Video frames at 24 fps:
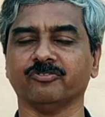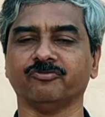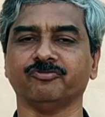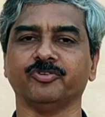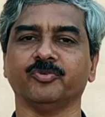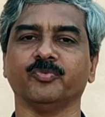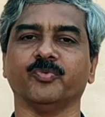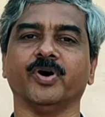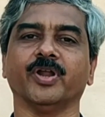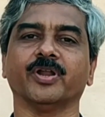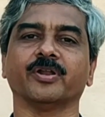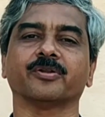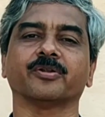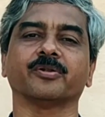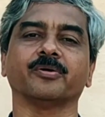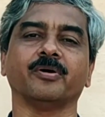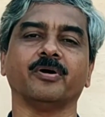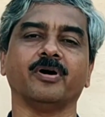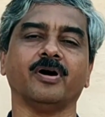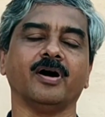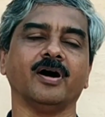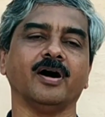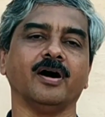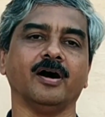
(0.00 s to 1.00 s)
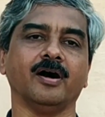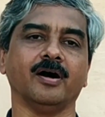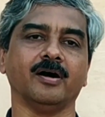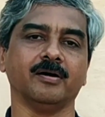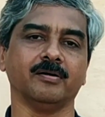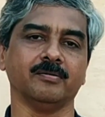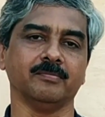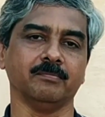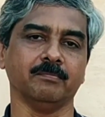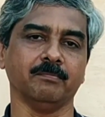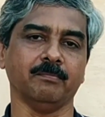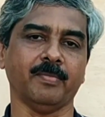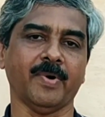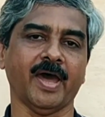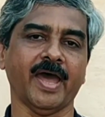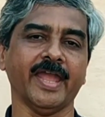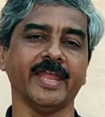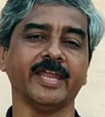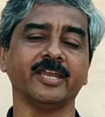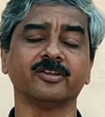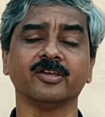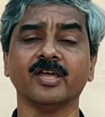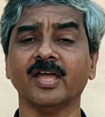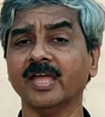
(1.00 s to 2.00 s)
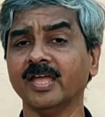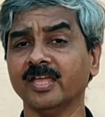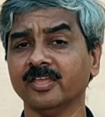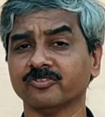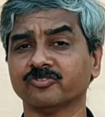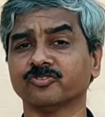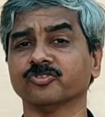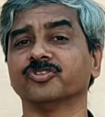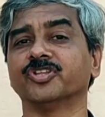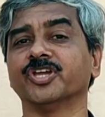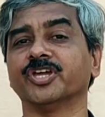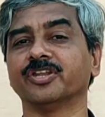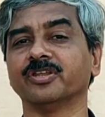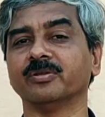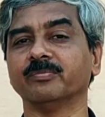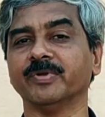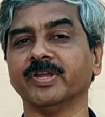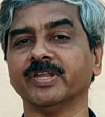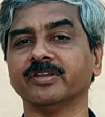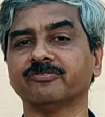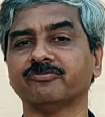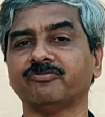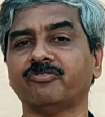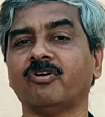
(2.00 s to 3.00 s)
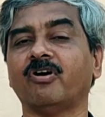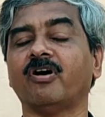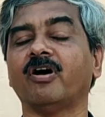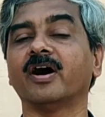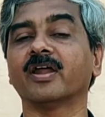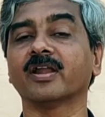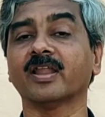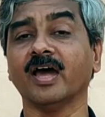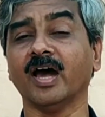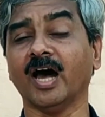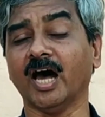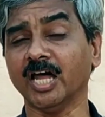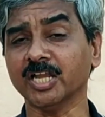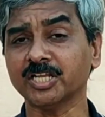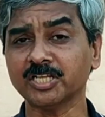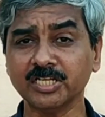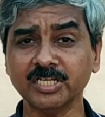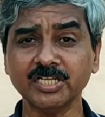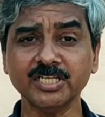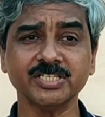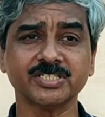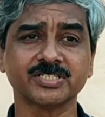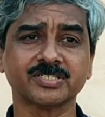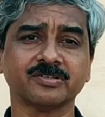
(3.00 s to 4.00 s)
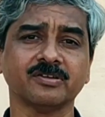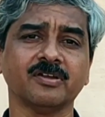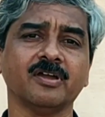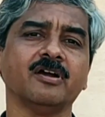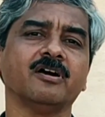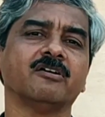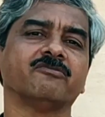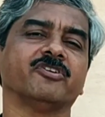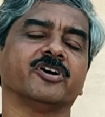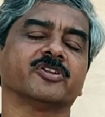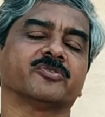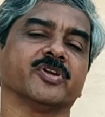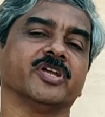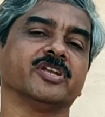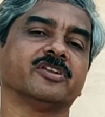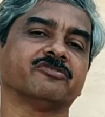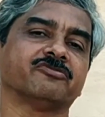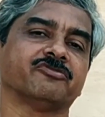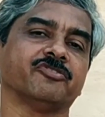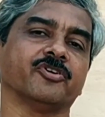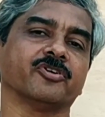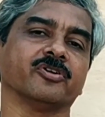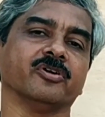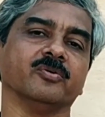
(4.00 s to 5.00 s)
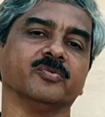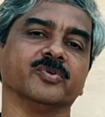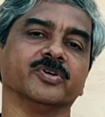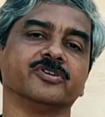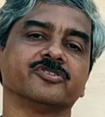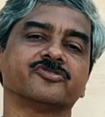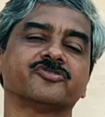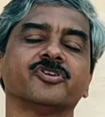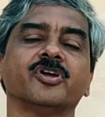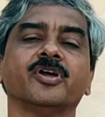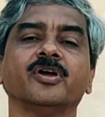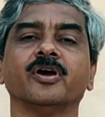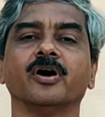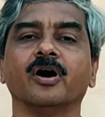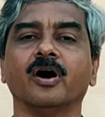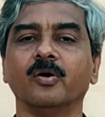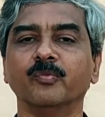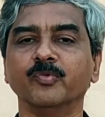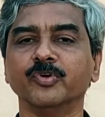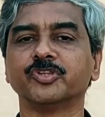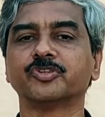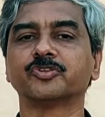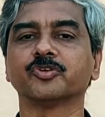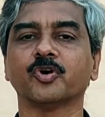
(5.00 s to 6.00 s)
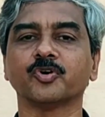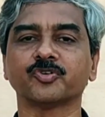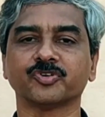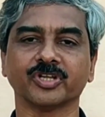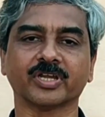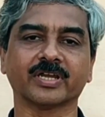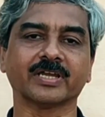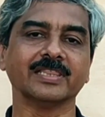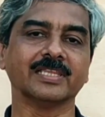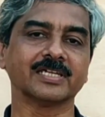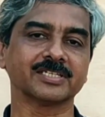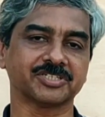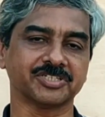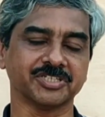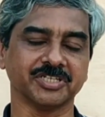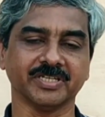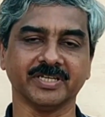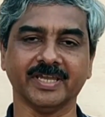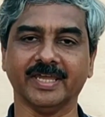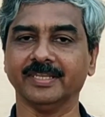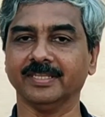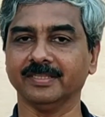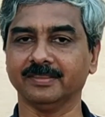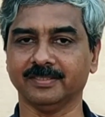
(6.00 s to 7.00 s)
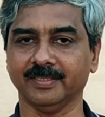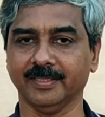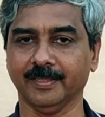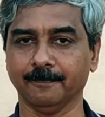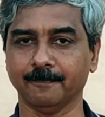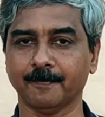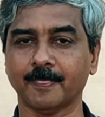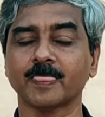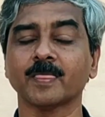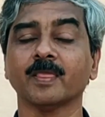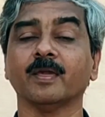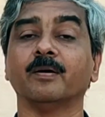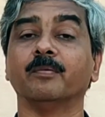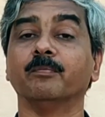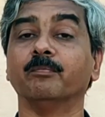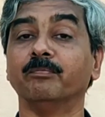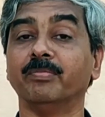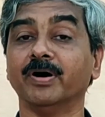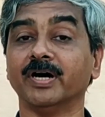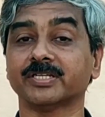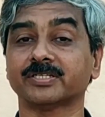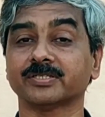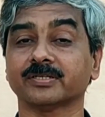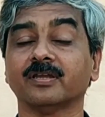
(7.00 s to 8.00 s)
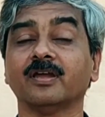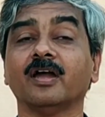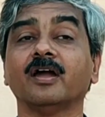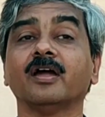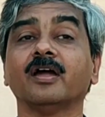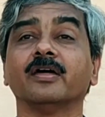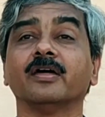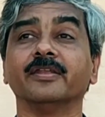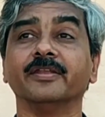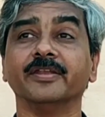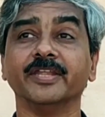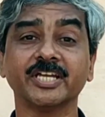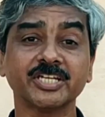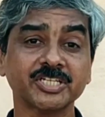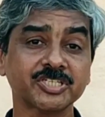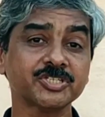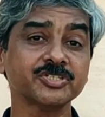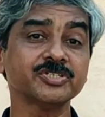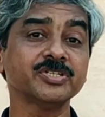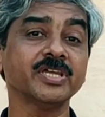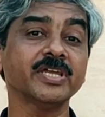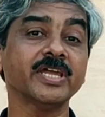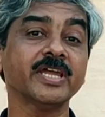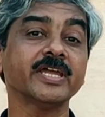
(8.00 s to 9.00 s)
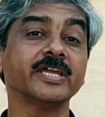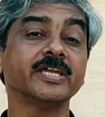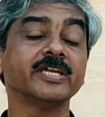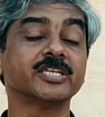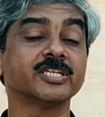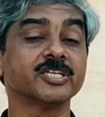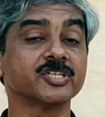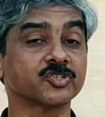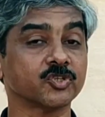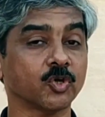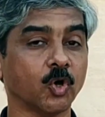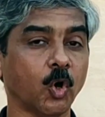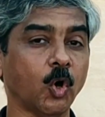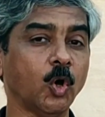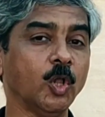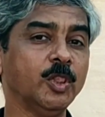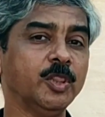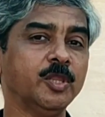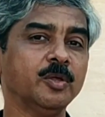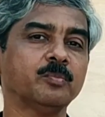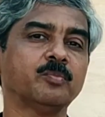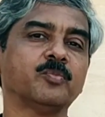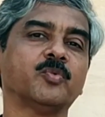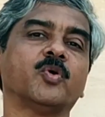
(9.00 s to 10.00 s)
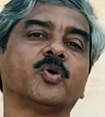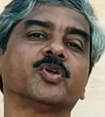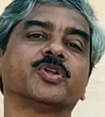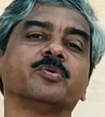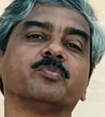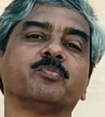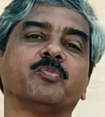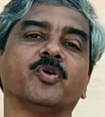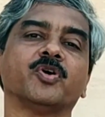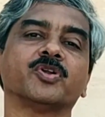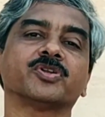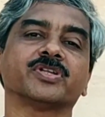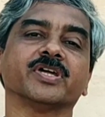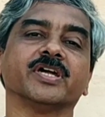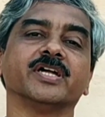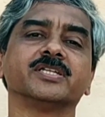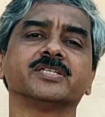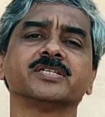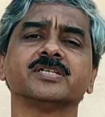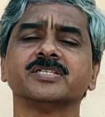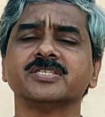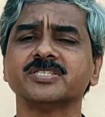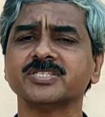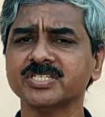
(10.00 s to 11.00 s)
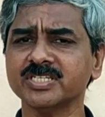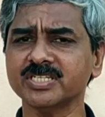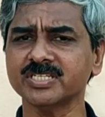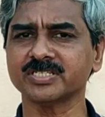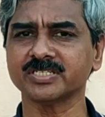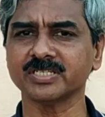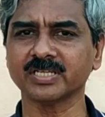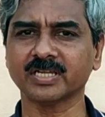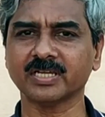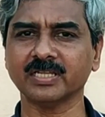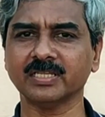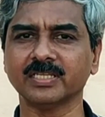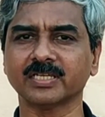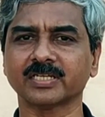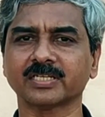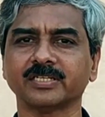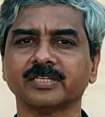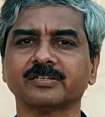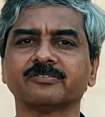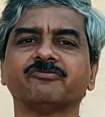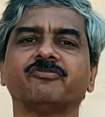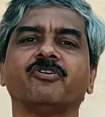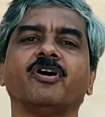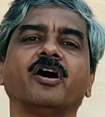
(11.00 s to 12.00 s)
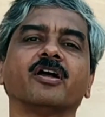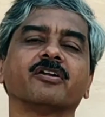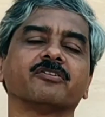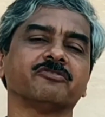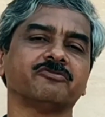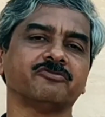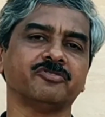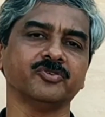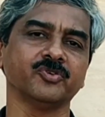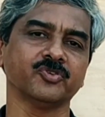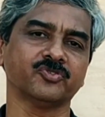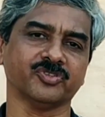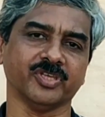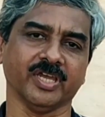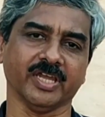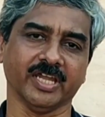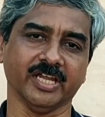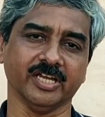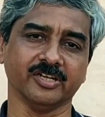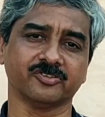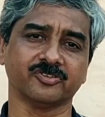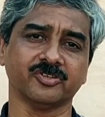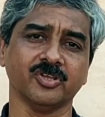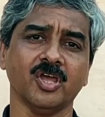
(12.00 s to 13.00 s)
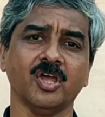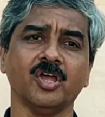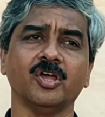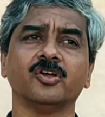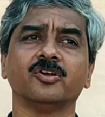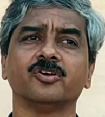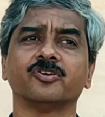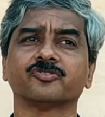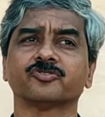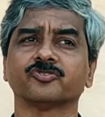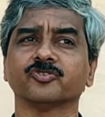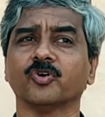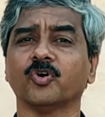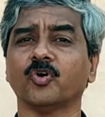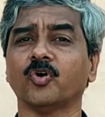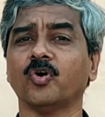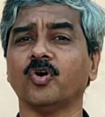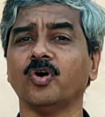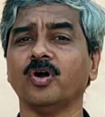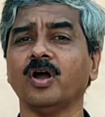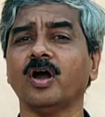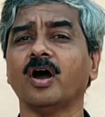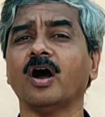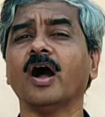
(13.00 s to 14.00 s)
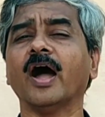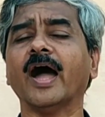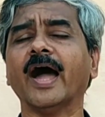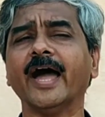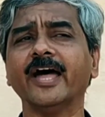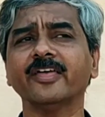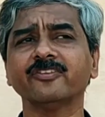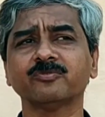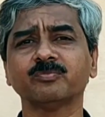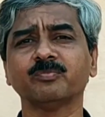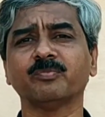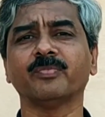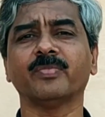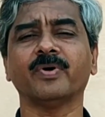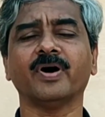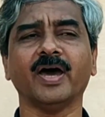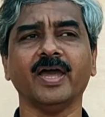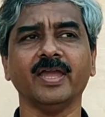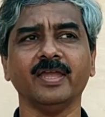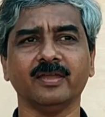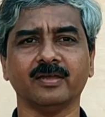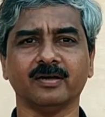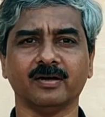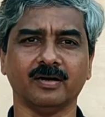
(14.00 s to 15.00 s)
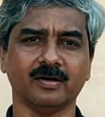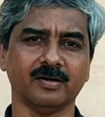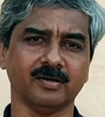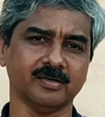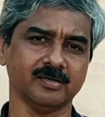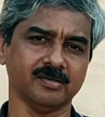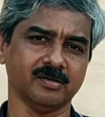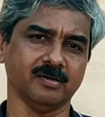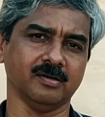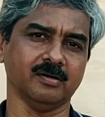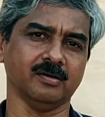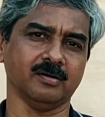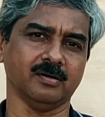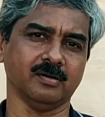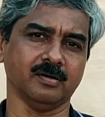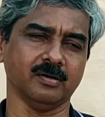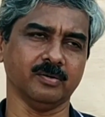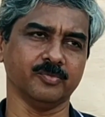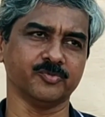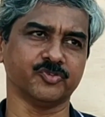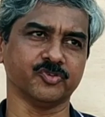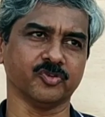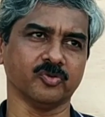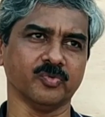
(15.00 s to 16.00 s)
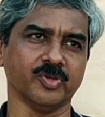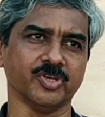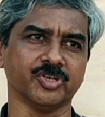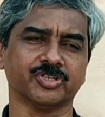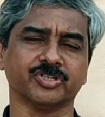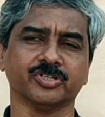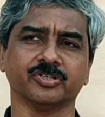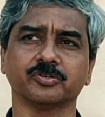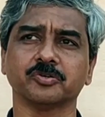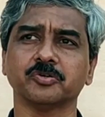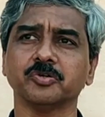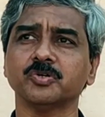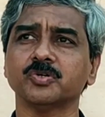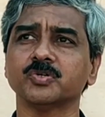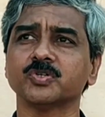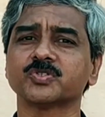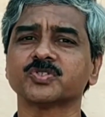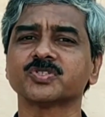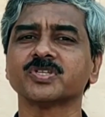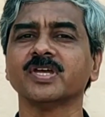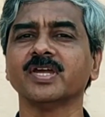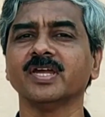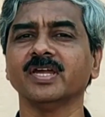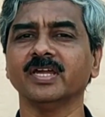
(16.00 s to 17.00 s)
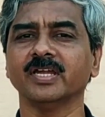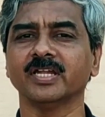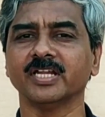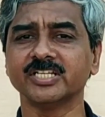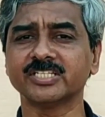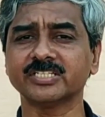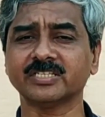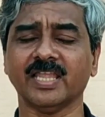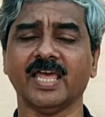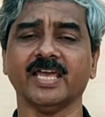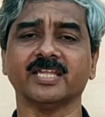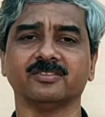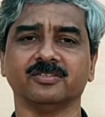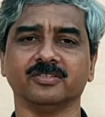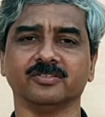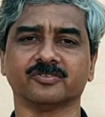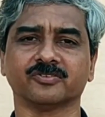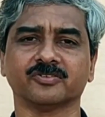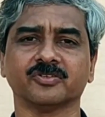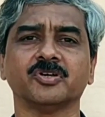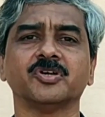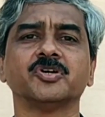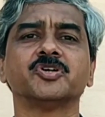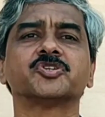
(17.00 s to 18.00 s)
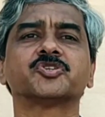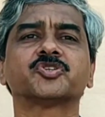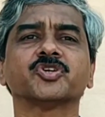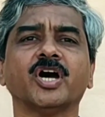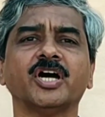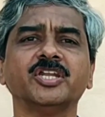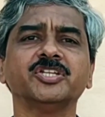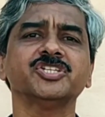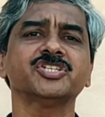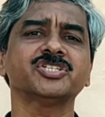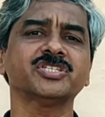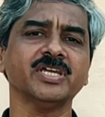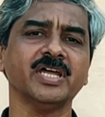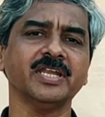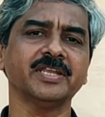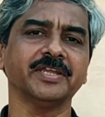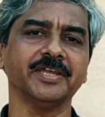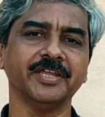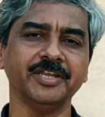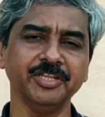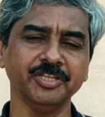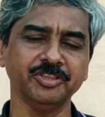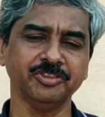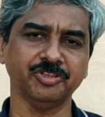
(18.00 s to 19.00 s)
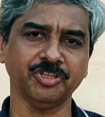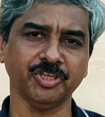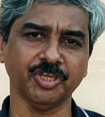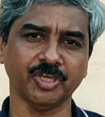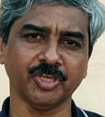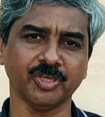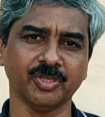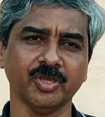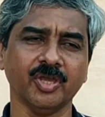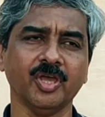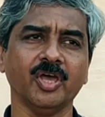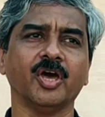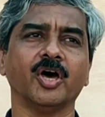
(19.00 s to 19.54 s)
of your mind, so they remain for at least for 24 hours without recollecting anything. But next day it is all the more important, just recollect it for a few seconds. So as my observation goes, it's like this. To understand anything,